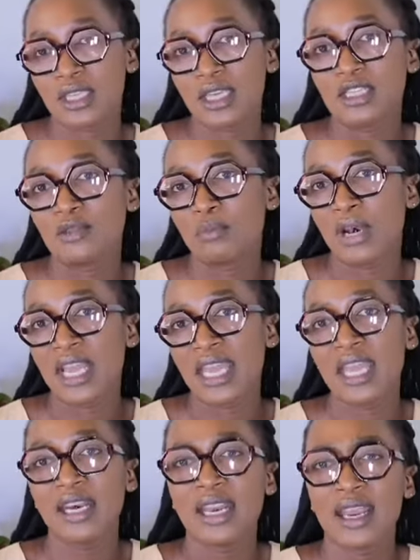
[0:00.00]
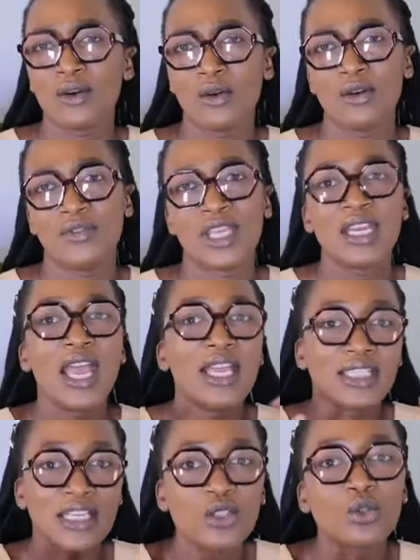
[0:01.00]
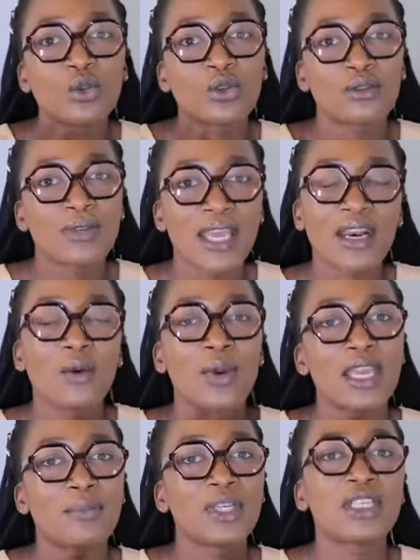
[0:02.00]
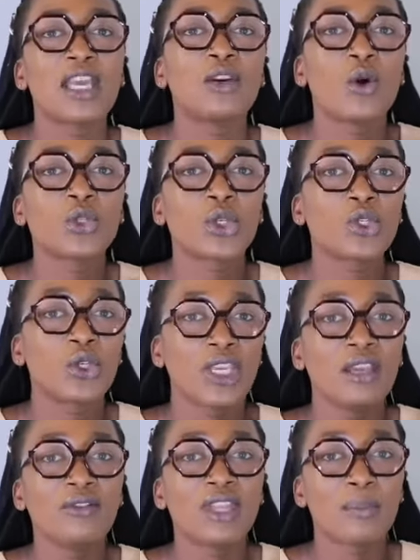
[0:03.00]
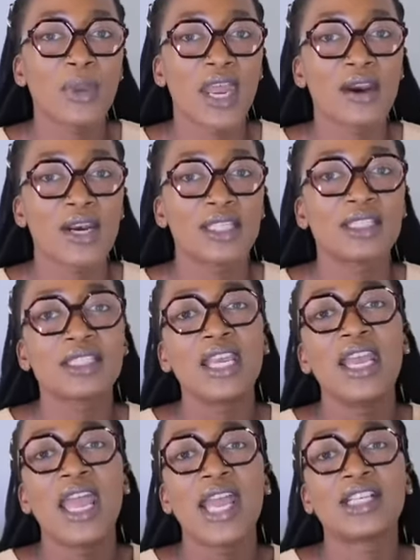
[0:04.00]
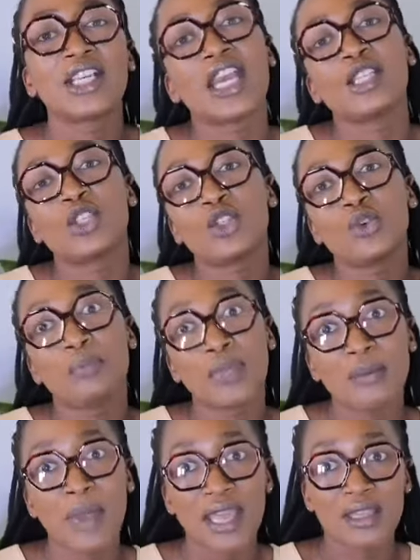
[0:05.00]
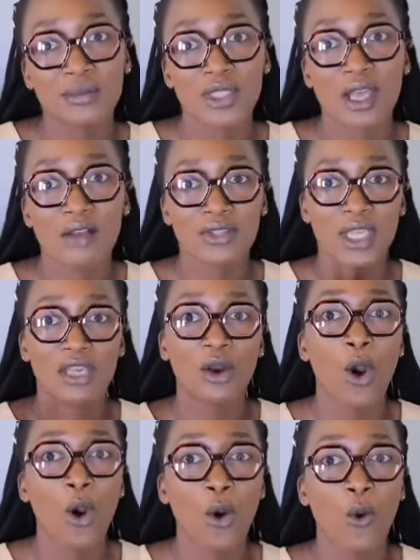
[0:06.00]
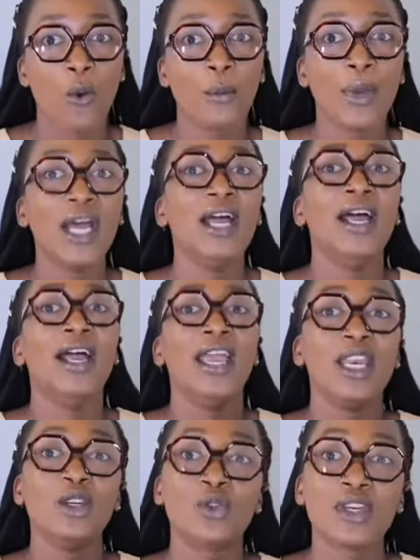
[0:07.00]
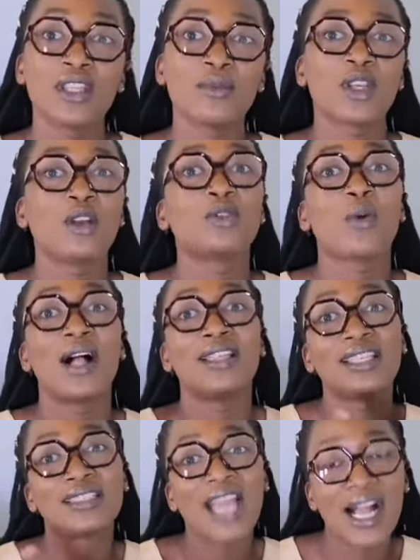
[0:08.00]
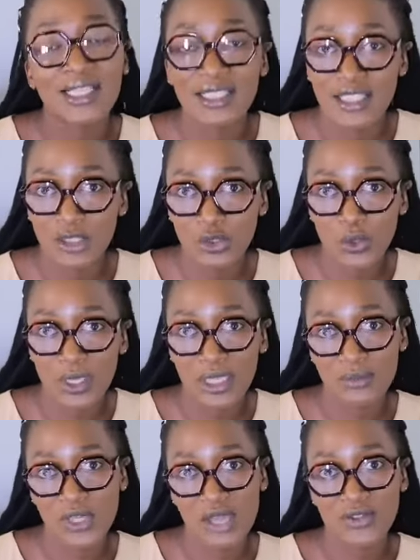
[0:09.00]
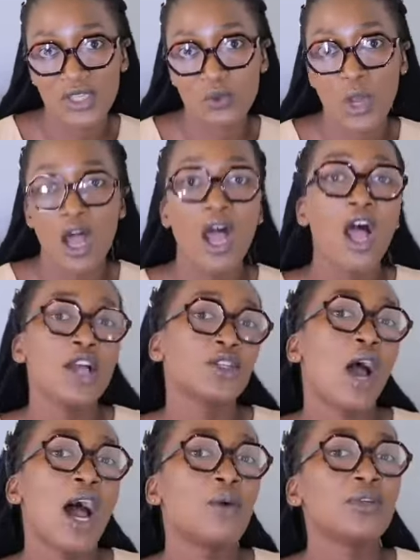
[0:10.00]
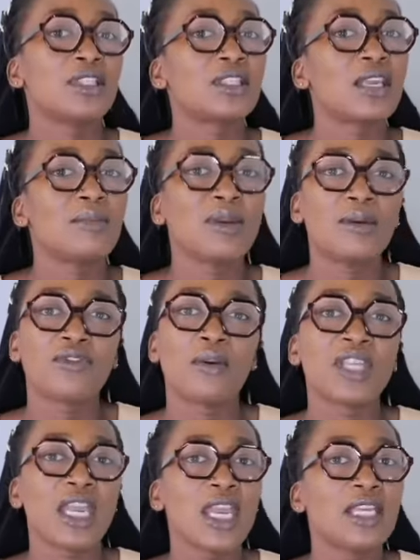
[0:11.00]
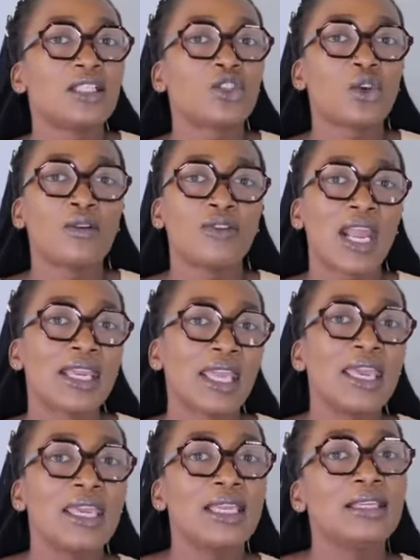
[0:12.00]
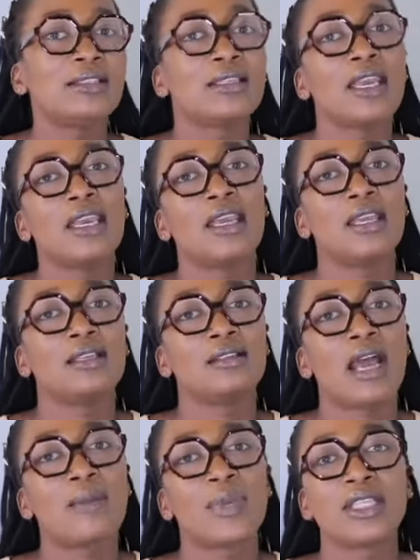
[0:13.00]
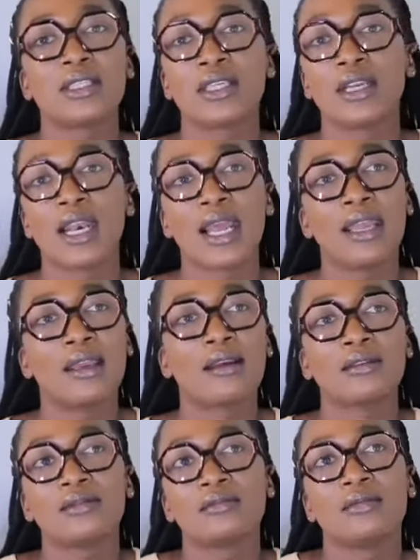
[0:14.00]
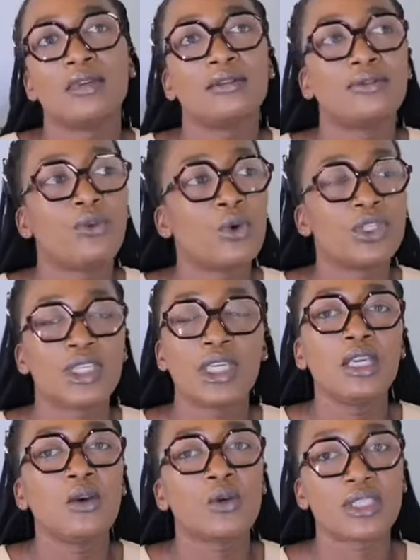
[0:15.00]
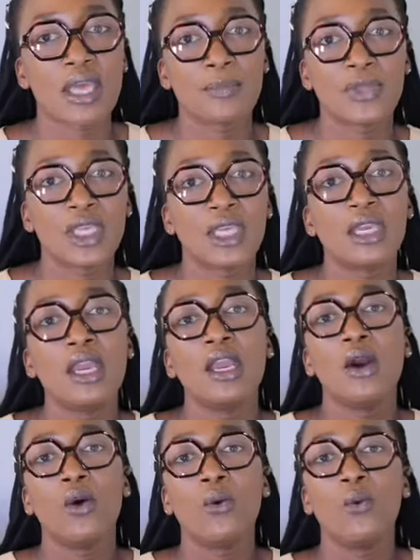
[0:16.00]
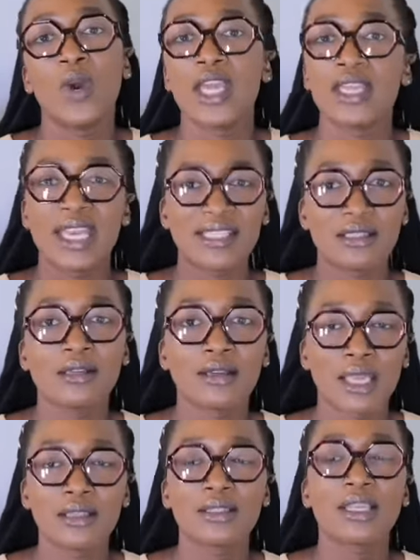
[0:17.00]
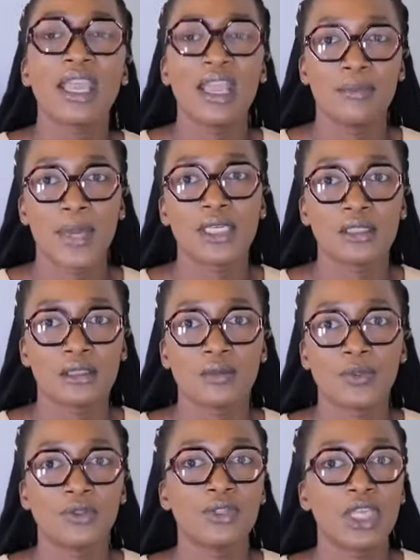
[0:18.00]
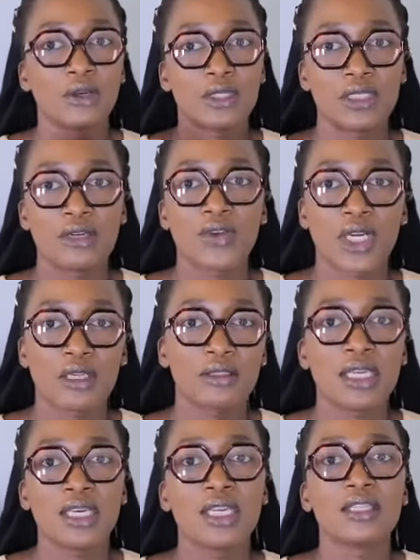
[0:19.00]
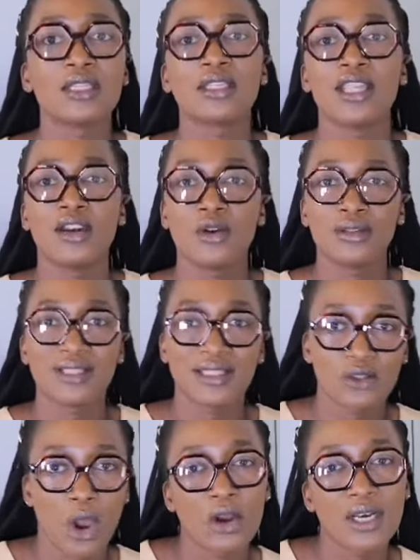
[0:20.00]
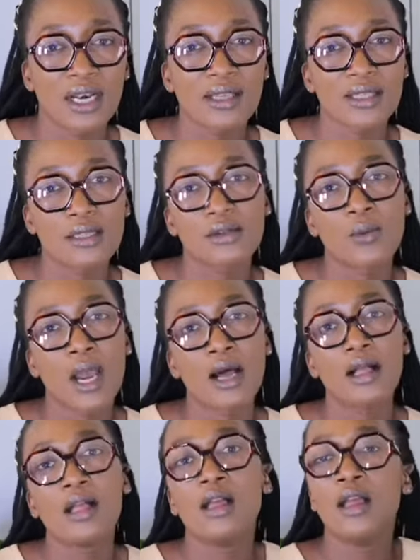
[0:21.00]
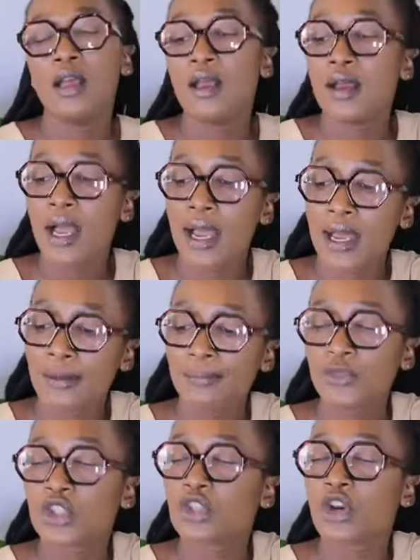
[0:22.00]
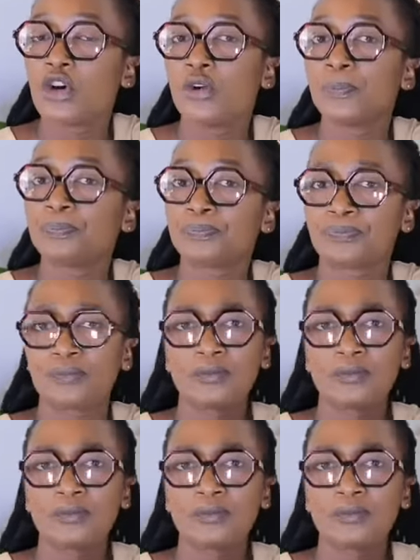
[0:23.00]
things, play area and all of that, just to get away a bit, and also to give the parents a chance to be by themselves at home and enjoy themselves while their child is enjoying themselves as well. So I would say maybe from the ages of like 8 and up until like 14 or something, where they're still kids and manageable. They're not difficult teenagers. They're not toddlers as well. So